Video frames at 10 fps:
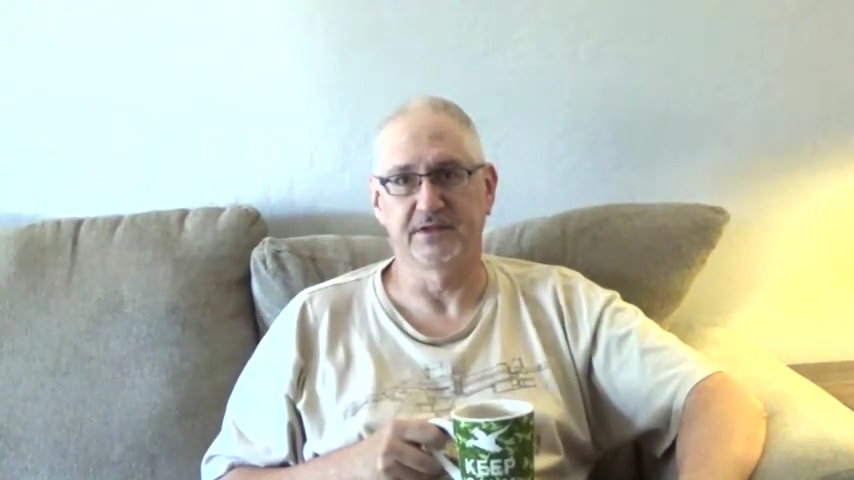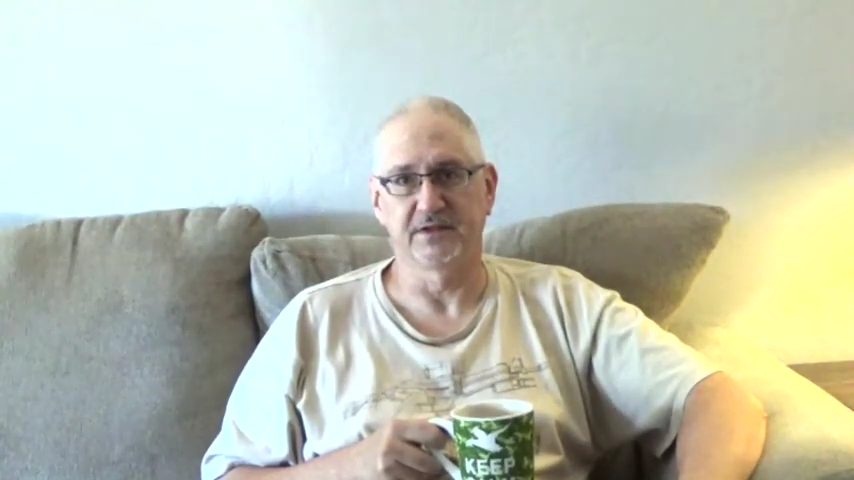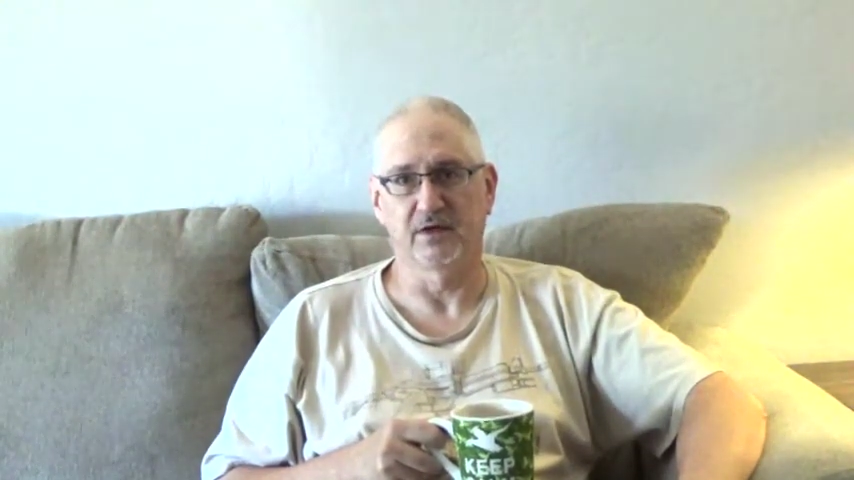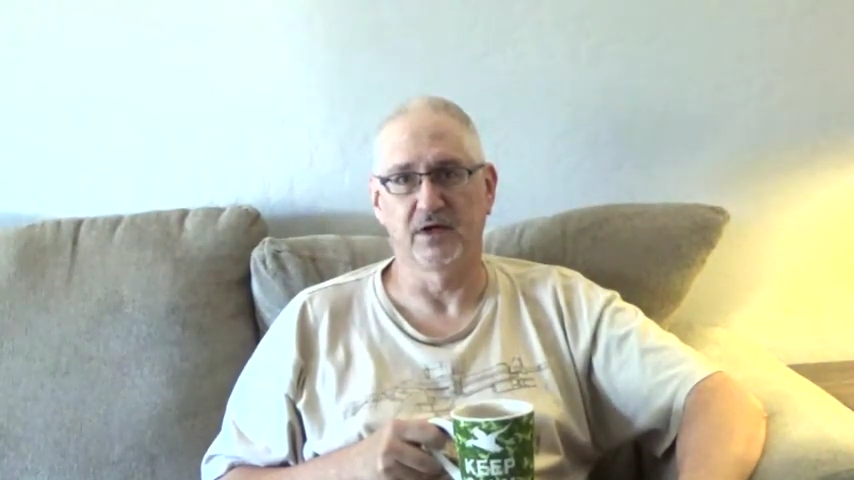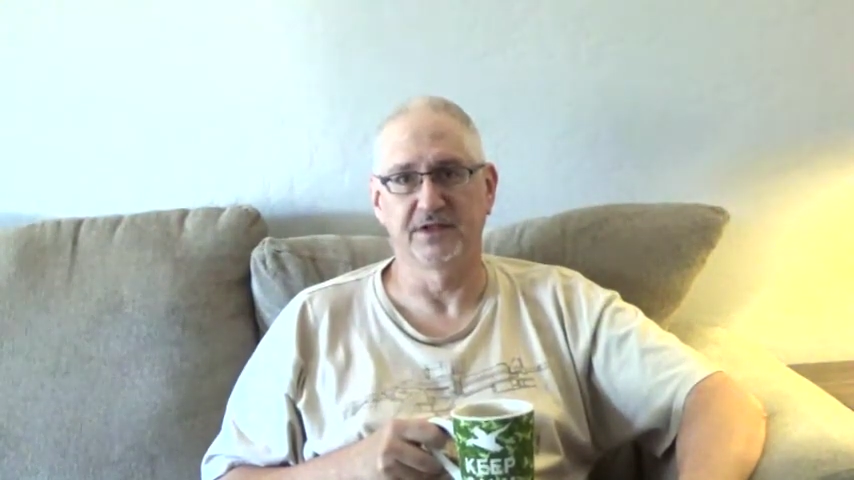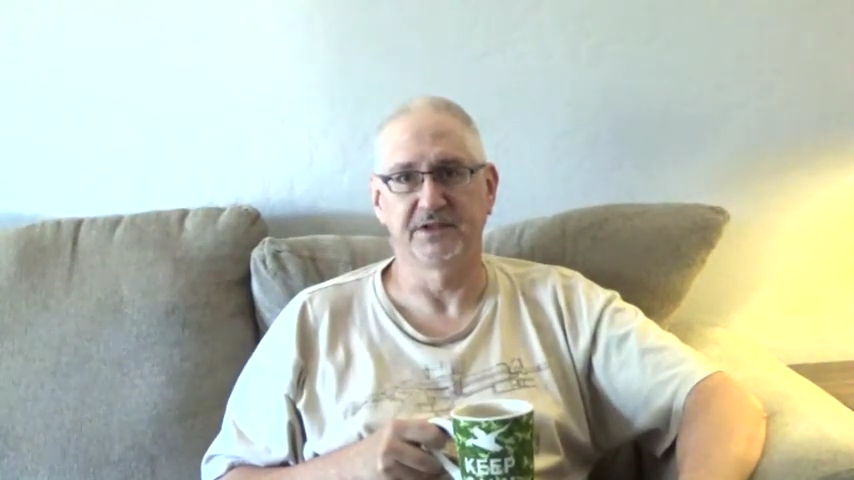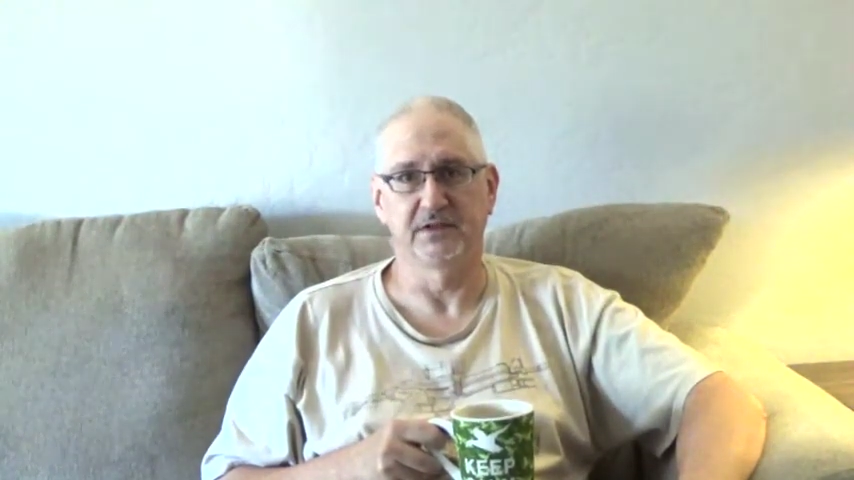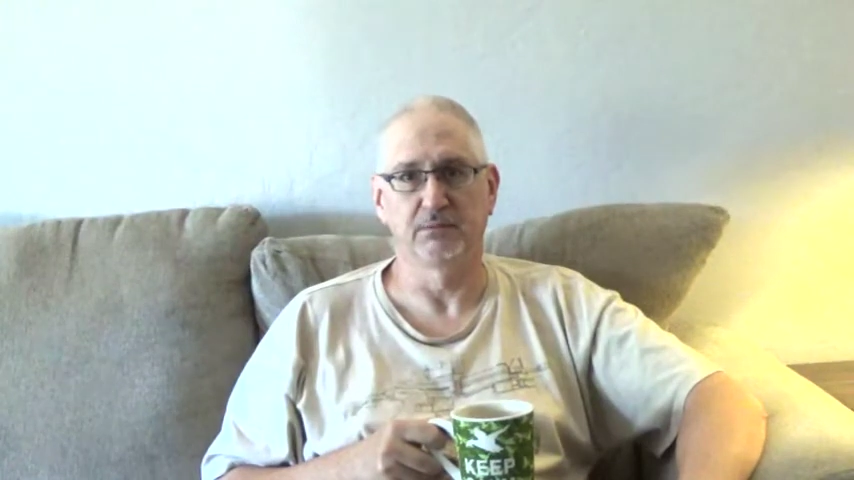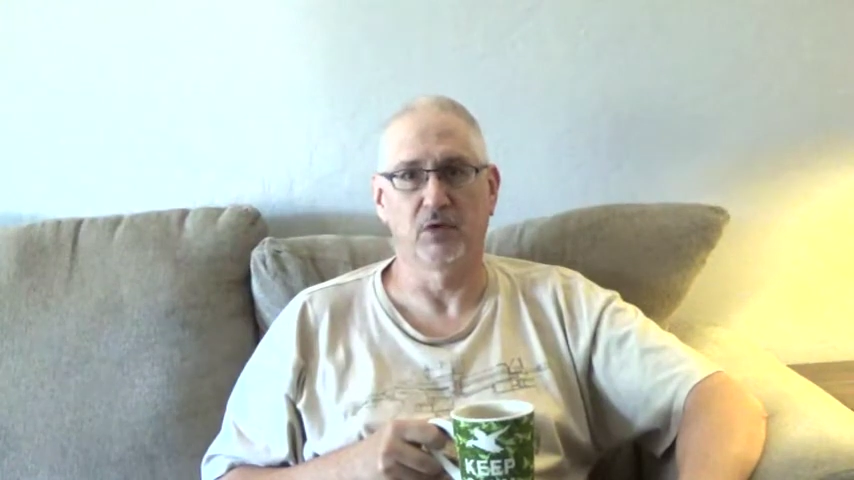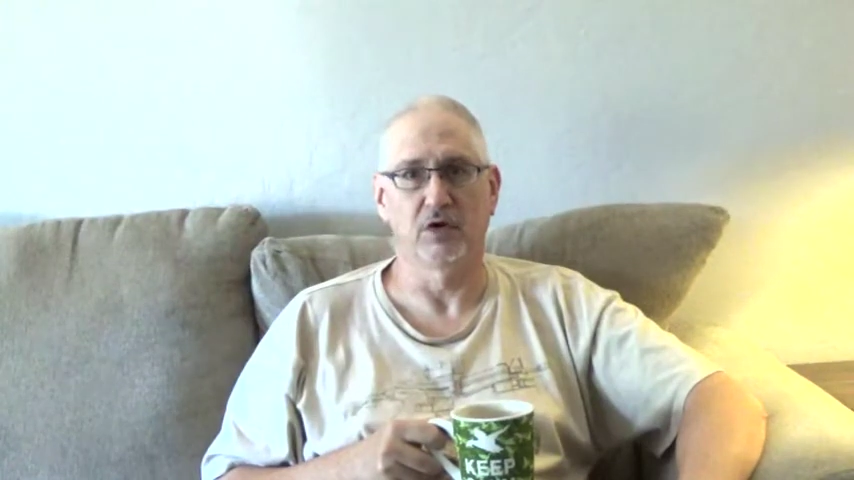in our
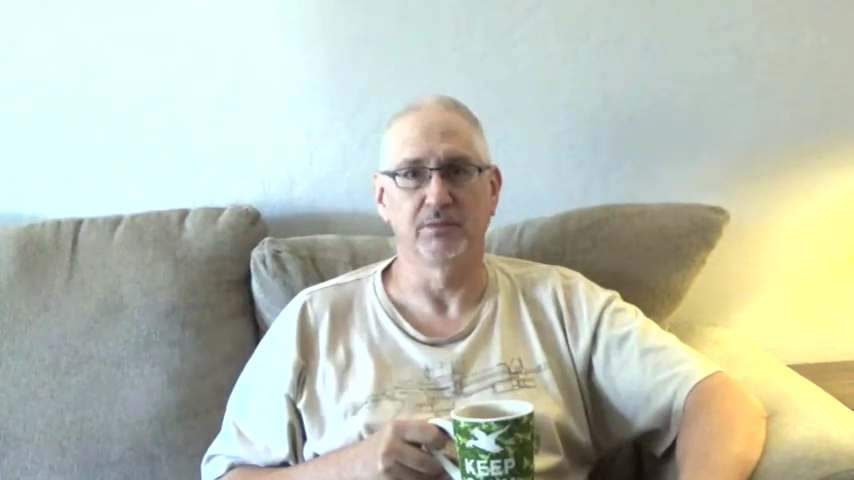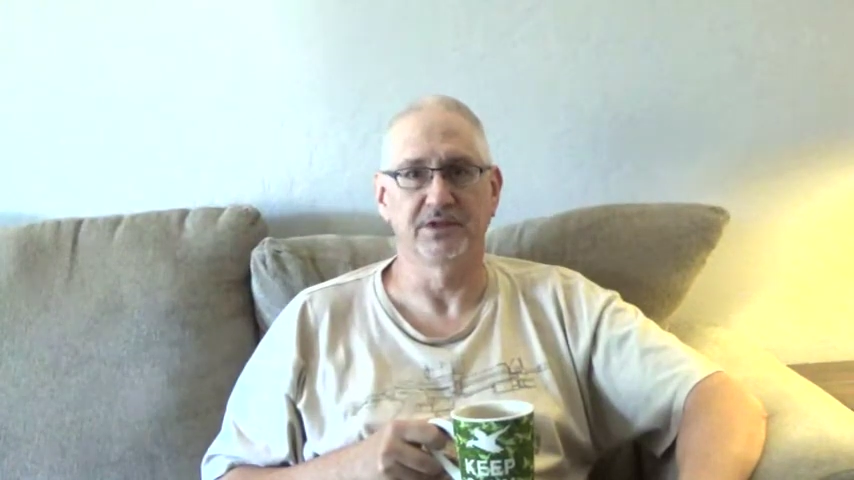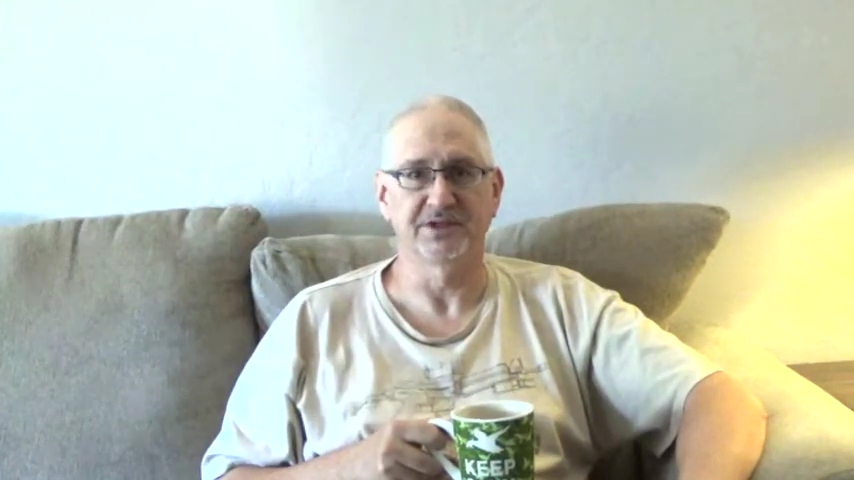hunting department.